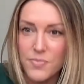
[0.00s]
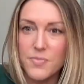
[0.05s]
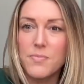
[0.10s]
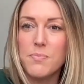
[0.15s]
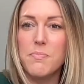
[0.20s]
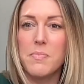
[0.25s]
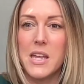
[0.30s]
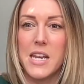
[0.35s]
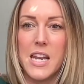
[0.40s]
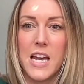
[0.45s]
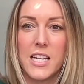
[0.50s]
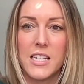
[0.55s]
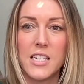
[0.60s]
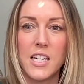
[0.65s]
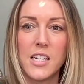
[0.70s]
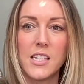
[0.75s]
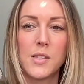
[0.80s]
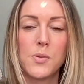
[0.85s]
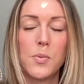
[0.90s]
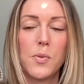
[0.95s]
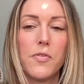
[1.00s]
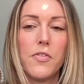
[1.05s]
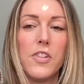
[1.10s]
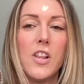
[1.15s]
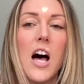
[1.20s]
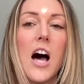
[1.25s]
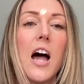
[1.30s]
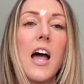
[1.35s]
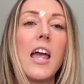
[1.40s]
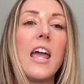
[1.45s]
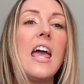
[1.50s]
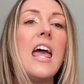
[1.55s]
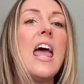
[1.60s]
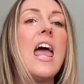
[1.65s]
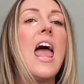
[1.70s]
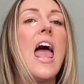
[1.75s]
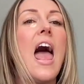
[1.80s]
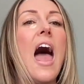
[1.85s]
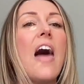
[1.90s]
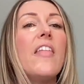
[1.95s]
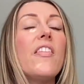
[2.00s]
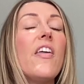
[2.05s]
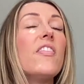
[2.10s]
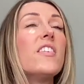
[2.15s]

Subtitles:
Midnight Dust Would Fly. And then